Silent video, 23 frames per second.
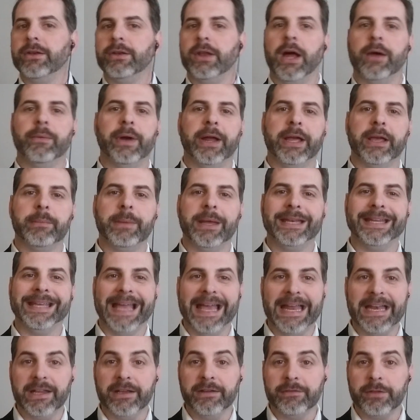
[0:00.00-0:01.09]
Not recommending
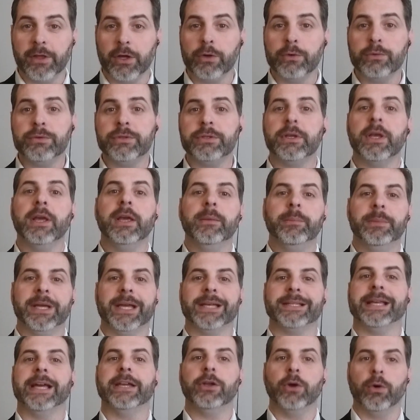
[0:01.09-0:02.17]
any of those
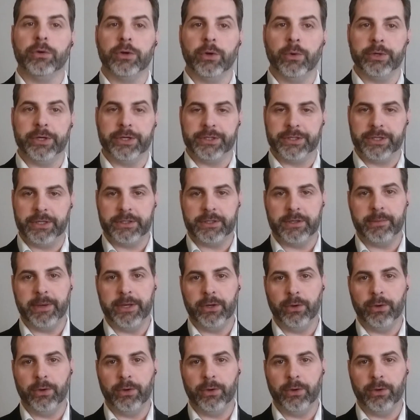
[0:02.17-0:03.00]
because I don't know your system,